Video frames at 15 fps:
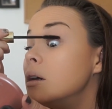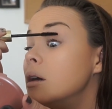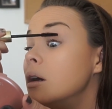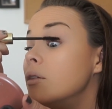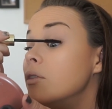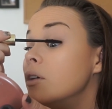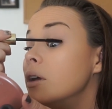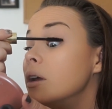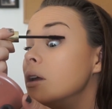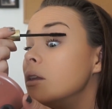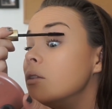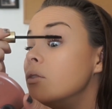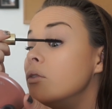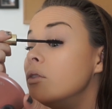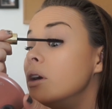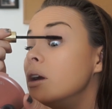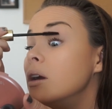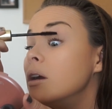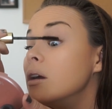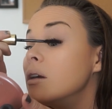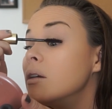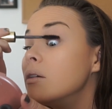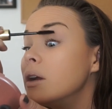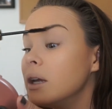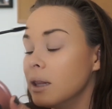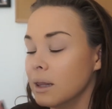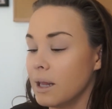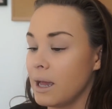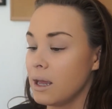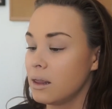I feel like it's very
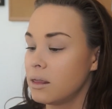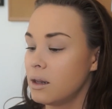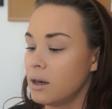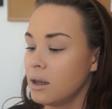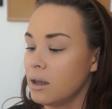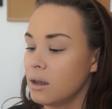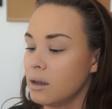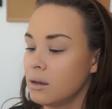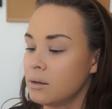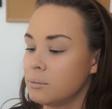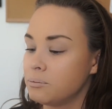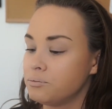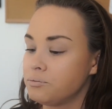lengthening.